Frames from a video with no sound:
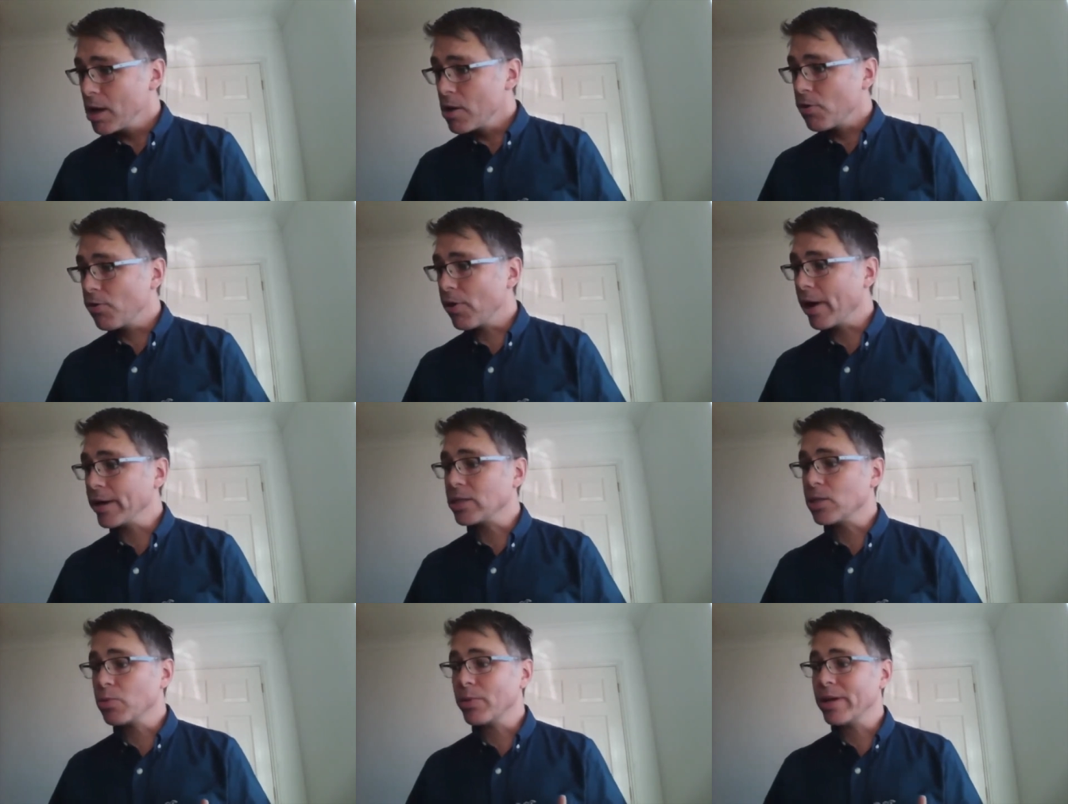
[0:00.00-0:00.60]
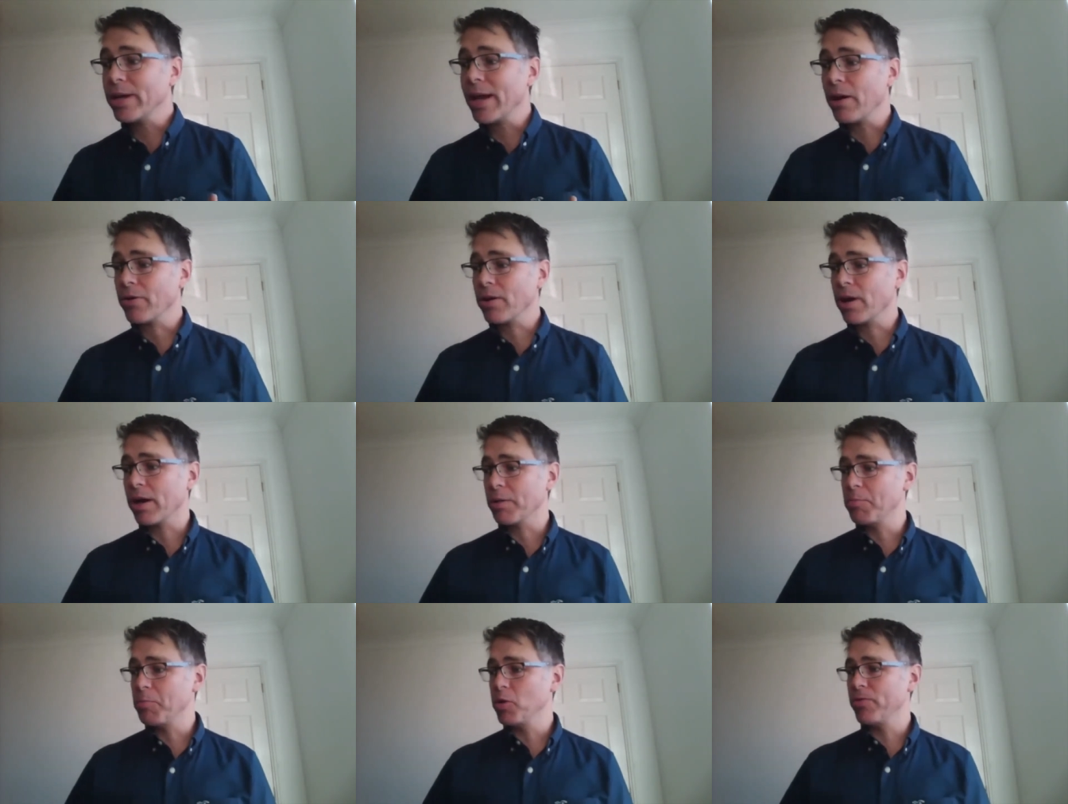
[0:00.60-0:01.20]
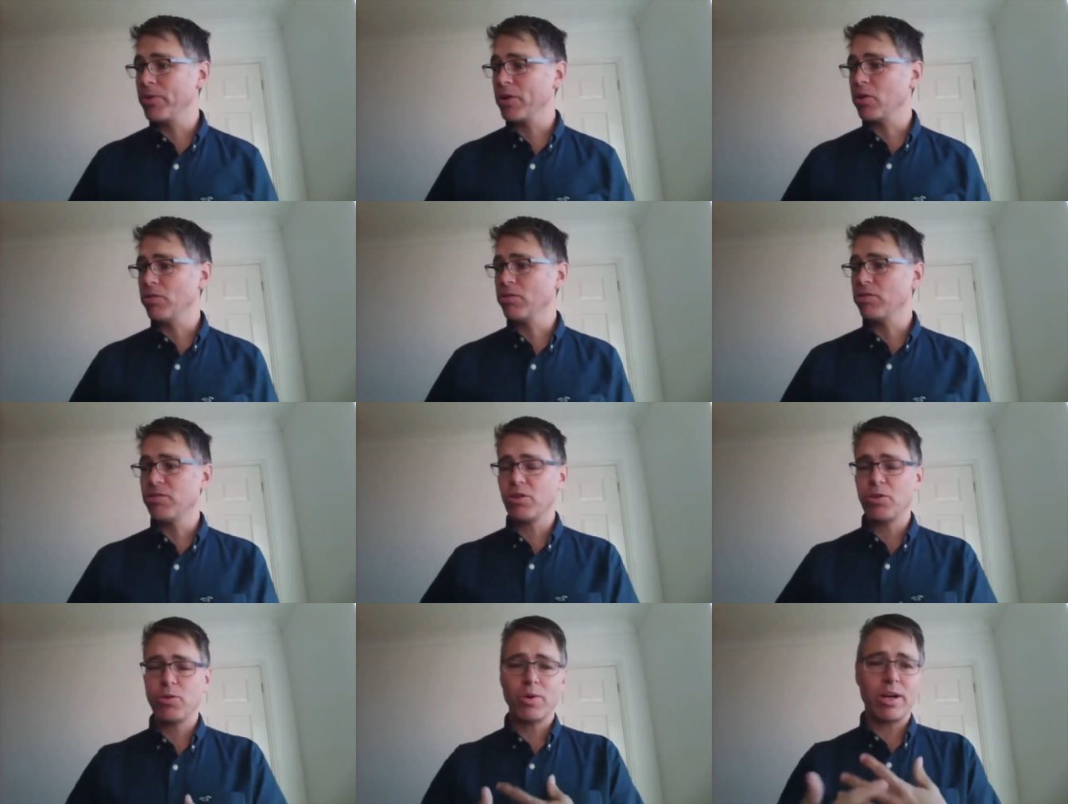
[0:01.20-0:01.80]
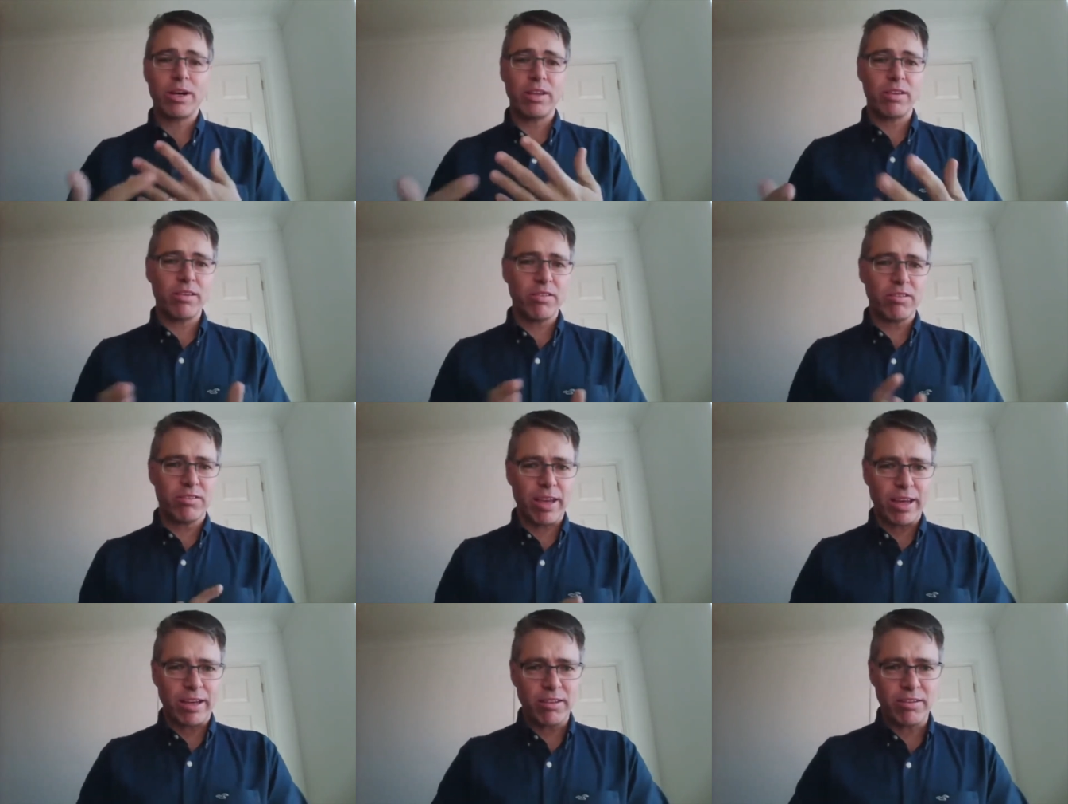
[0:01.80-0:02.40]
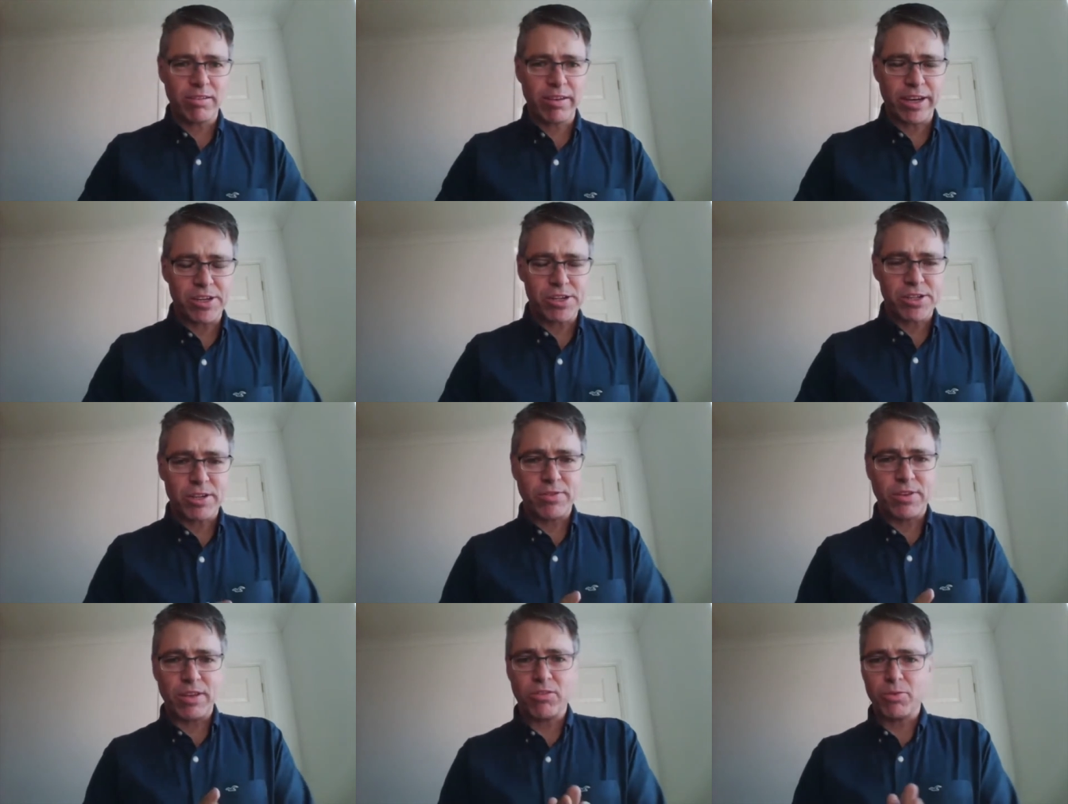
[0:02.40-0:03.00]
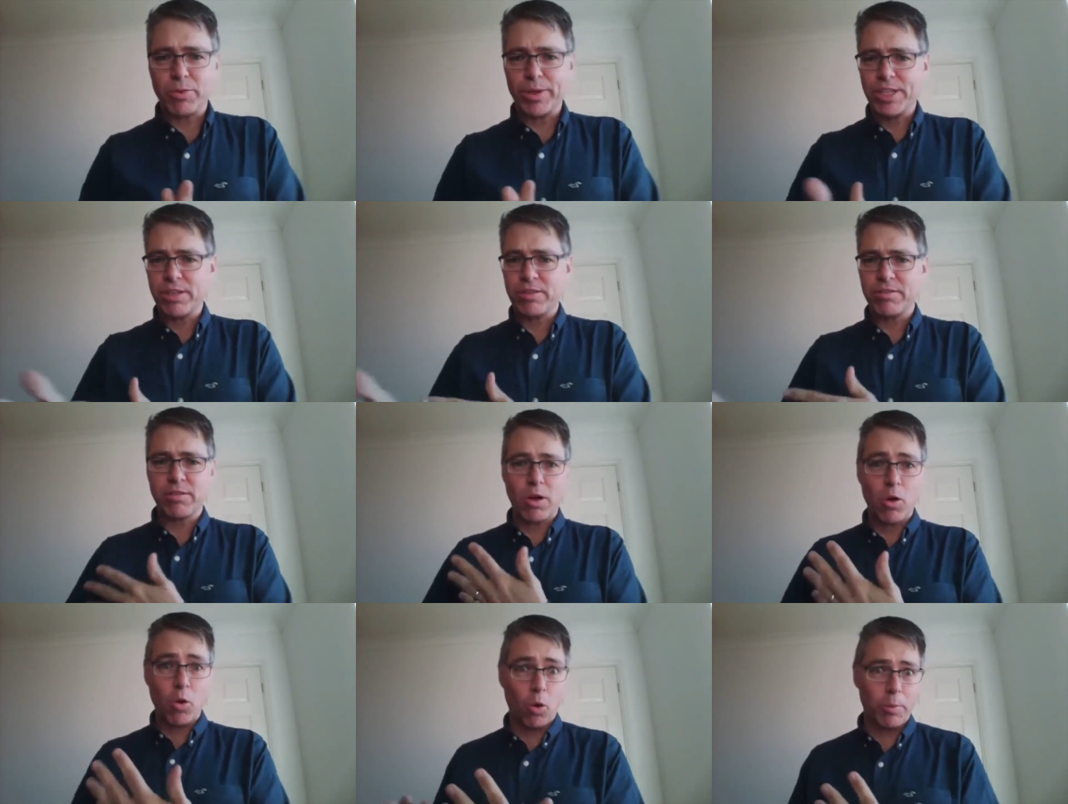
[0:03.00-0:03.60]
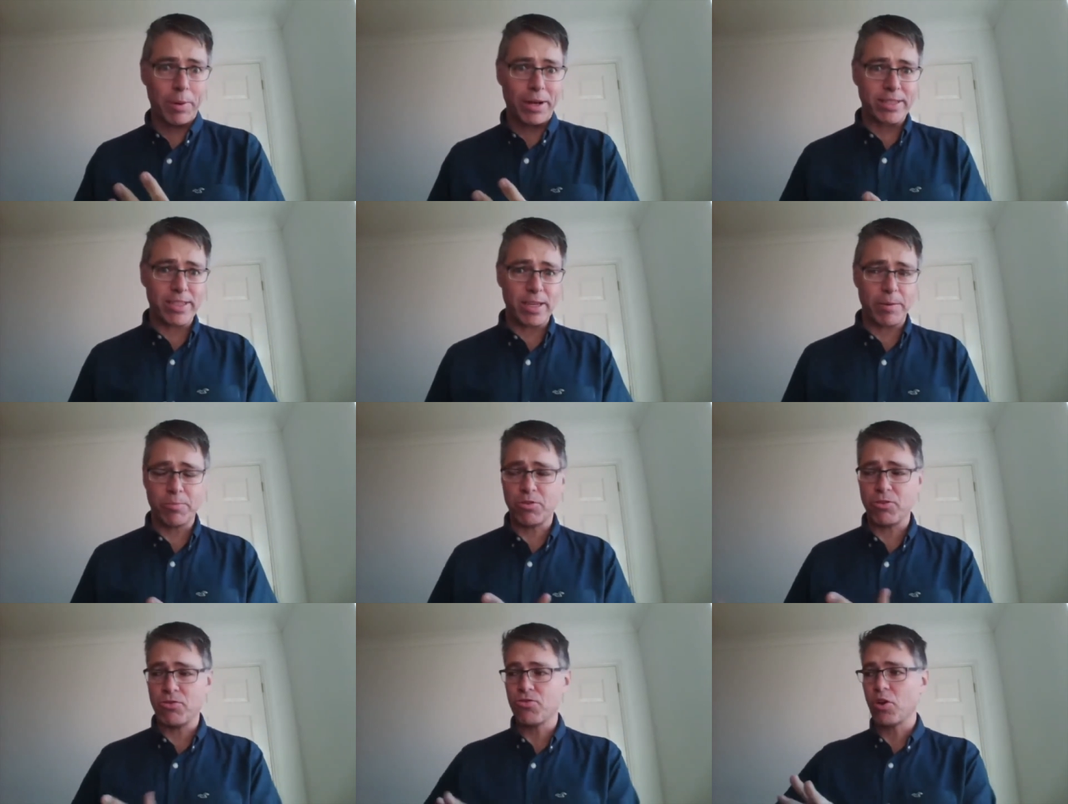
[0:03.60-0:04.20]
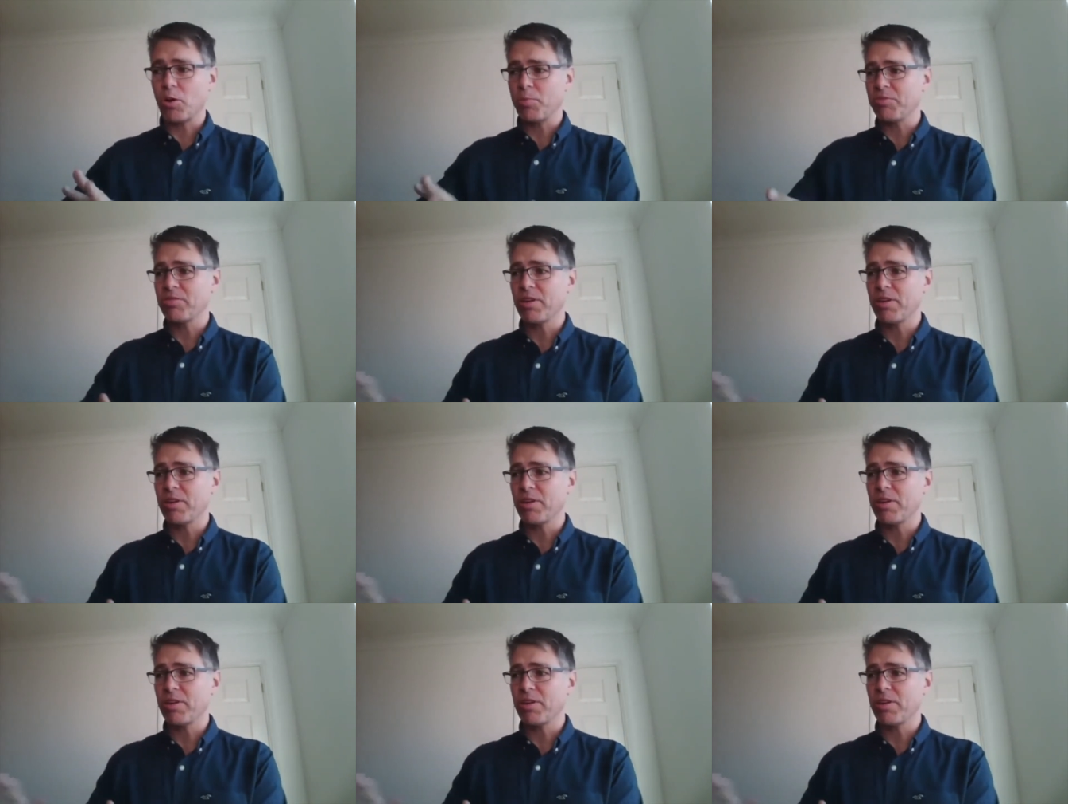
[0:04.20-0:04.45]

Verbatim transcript: Right, we're now kind of moving on to uh, the second section of this, which is all about dips and drops.